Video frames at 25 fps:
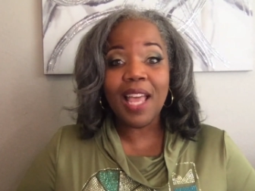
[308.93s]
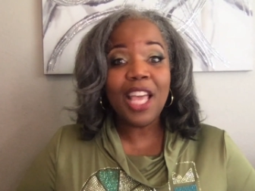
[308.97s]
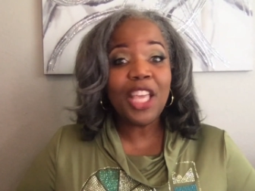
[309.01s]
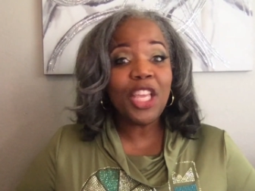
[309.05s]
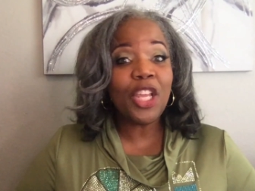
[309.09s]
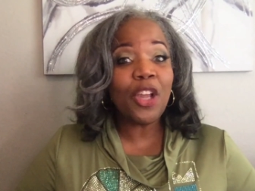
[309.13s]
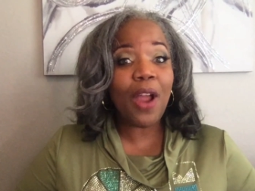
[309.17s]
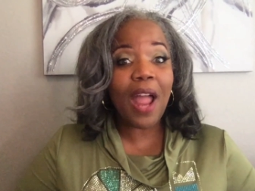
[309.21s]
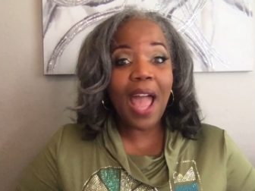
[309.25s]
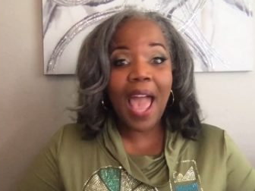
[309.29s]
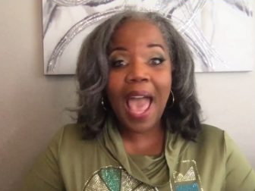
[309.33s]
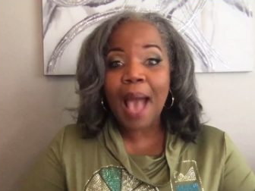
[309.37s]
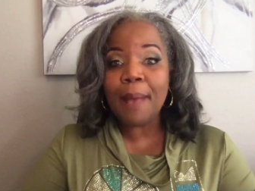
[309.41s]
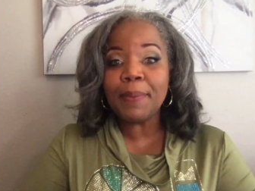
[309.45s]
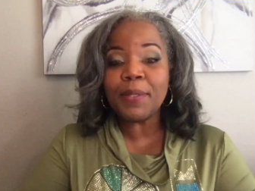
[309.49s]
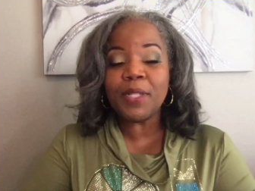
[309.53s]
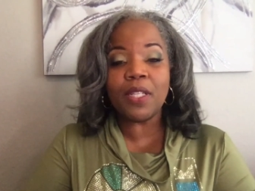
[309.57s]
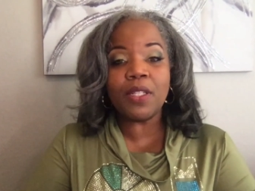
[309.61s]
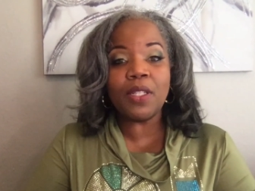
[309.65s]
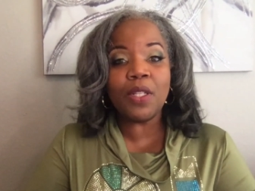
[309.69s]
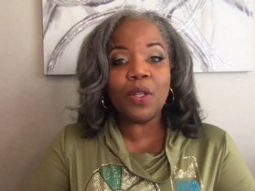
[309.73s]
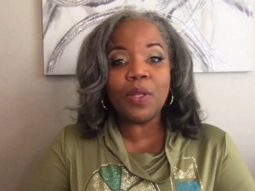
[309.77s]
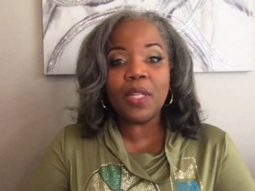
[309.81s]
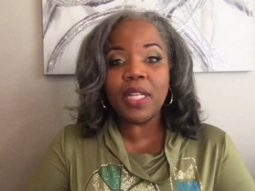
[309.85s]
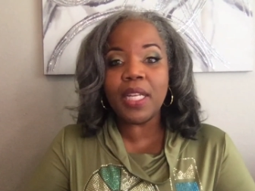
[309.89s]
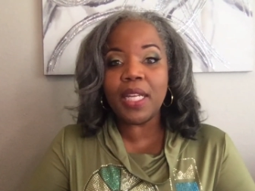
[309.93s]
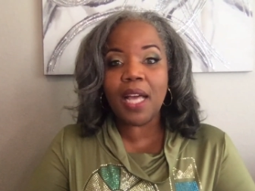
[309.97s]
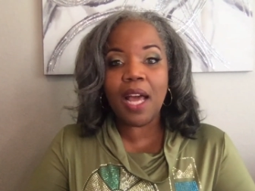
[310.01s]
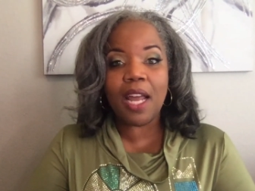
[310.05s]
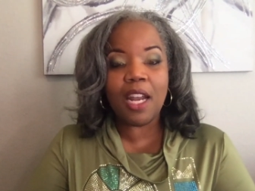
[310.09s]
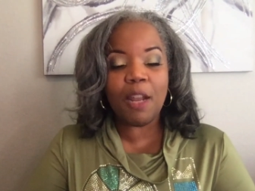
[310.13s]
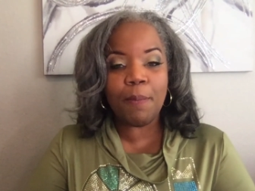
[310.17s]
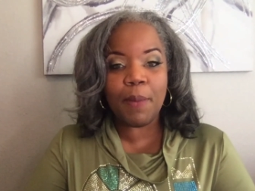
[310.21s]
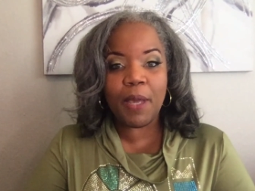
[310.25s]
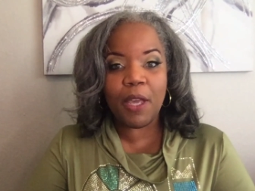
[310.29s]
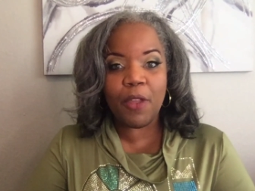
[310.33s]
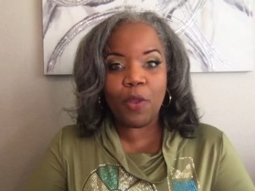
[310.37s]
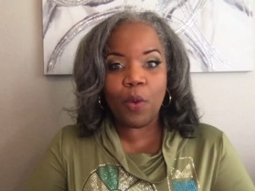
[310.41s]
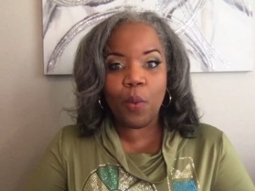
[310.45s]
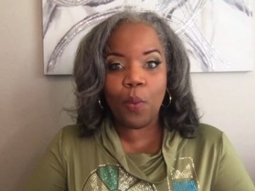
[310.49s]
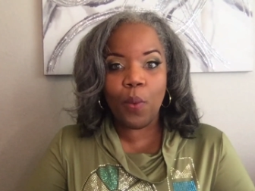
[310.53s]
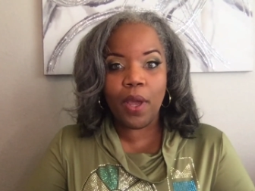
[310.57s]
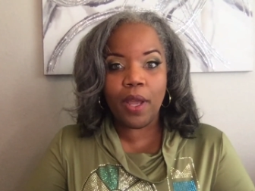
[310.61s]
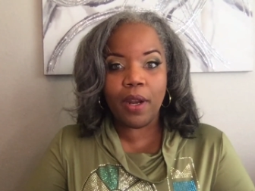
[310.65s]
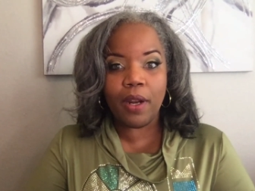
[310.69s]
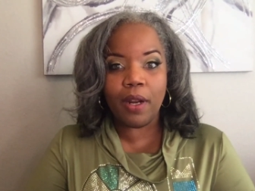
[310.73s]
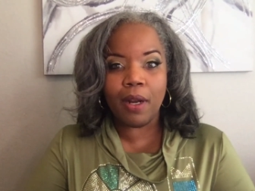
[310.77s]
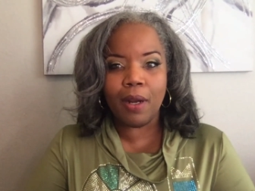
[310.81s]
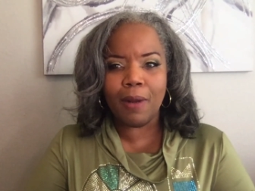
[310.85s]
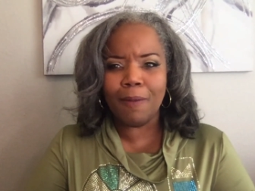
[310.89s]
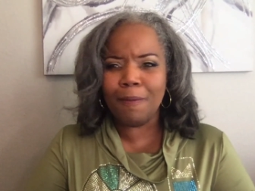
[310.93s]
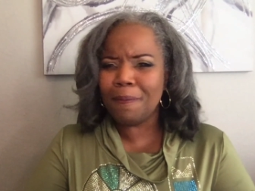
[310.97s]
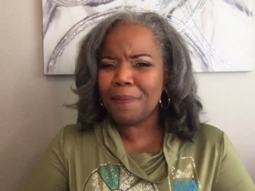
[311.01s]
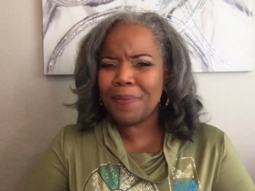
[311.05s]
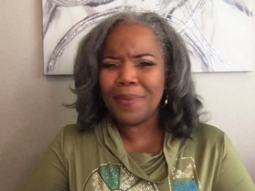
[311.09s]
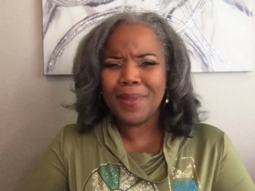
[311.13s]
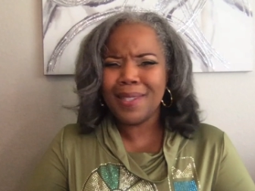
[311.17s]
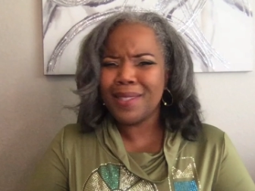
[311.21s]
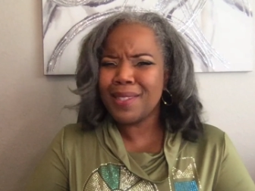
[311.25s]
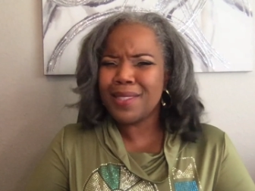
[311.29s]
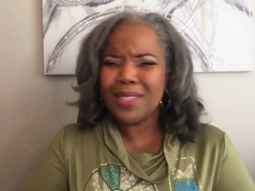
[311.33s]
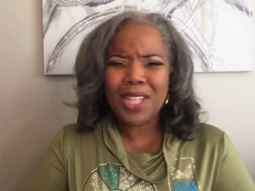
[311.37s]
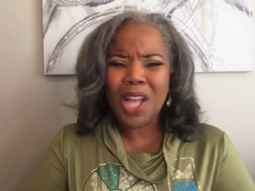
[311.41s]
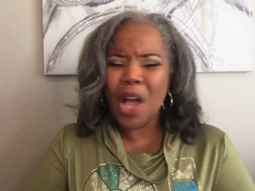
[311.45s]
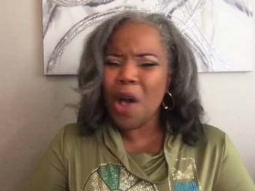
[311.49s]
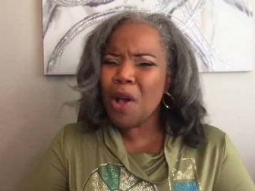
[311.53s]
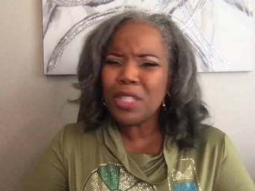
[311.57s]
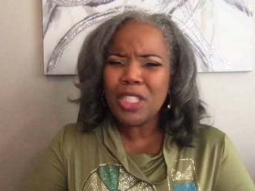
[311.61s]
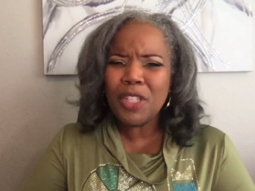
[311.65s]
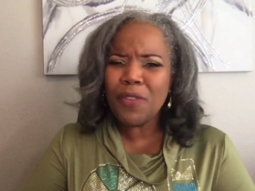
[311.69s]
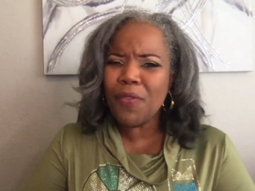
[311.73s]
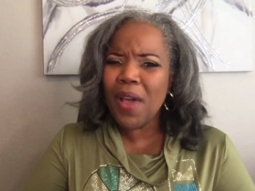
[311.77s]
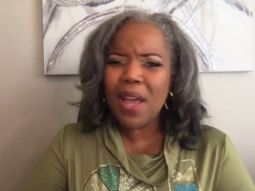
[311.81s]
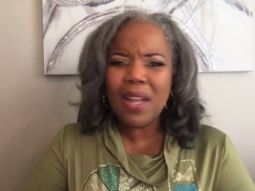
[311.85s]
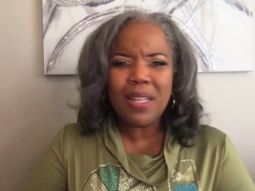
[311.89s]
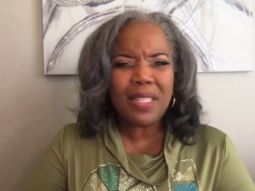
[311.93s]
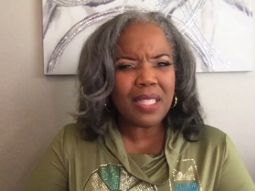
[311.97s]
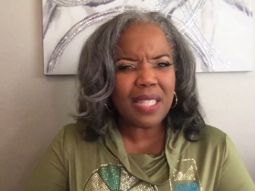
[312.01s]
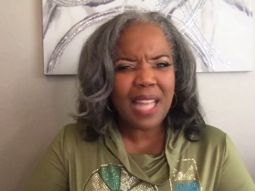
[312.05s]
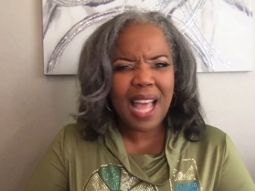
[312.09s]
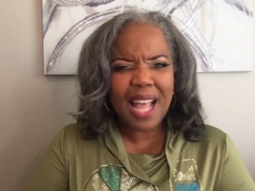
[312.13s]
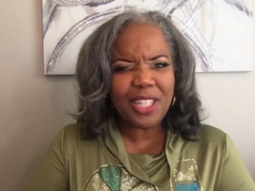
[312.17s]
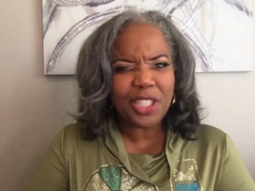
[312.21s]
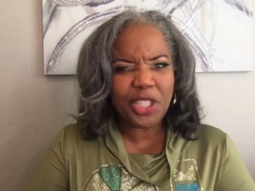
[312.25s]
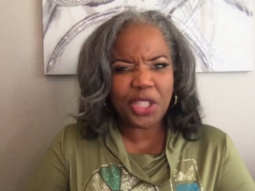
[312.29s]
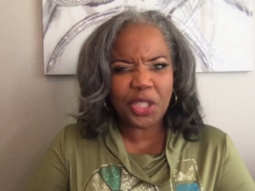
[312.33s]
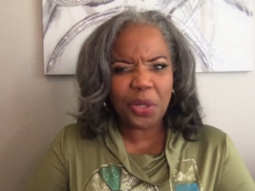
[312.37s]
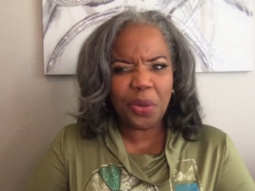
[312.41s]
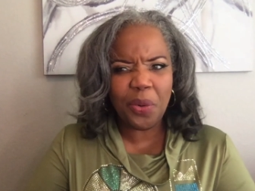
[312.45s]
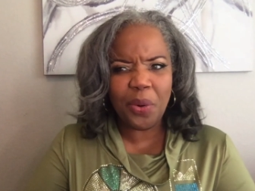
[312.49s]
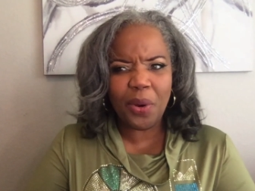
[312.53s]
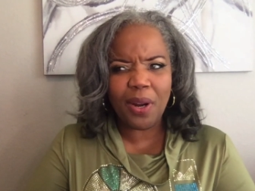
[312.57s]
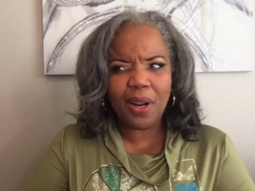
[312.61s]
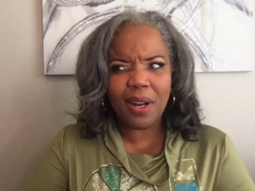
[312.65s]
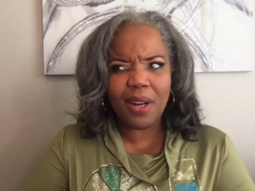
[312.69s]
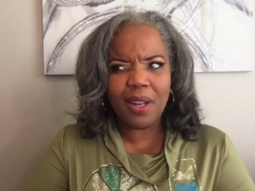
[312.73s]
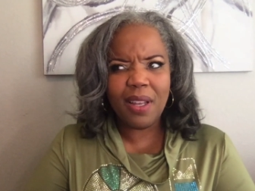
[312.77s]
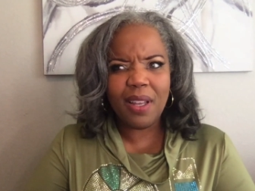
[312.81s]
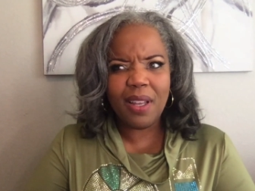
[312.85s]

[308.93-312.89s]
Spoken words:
You're absolutely going to be the winner. Jehoshaphat is not sure.